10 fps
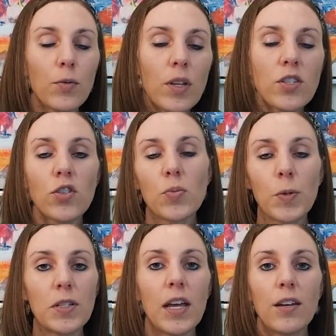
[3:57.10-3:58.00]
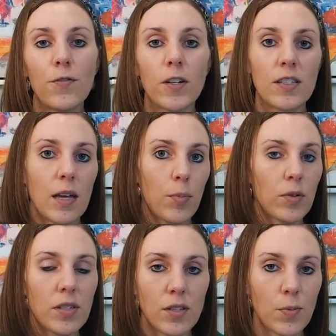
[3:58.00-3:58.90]
let's just pretend, for example,
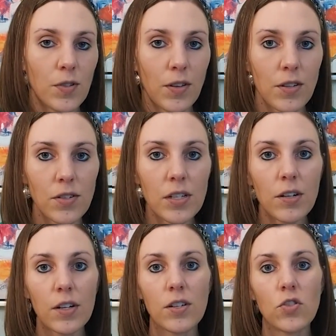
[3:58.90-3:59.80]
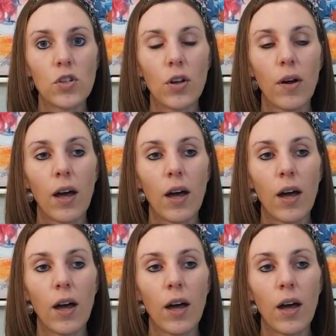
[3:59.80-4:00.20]
because this was on the series. You know